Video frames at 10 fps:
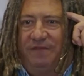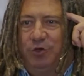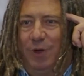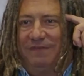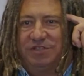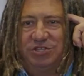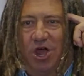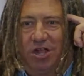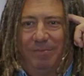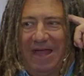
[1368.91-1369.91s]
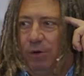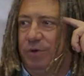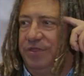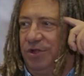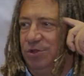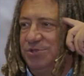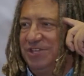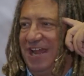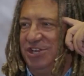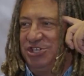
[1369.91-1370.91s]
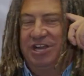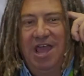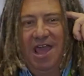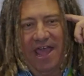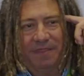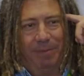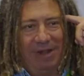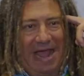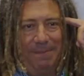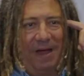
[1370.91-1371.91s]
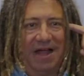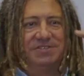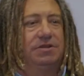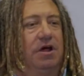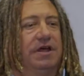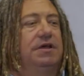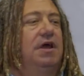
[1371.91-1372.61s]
you have to talk about with hallucination and the black box and all that.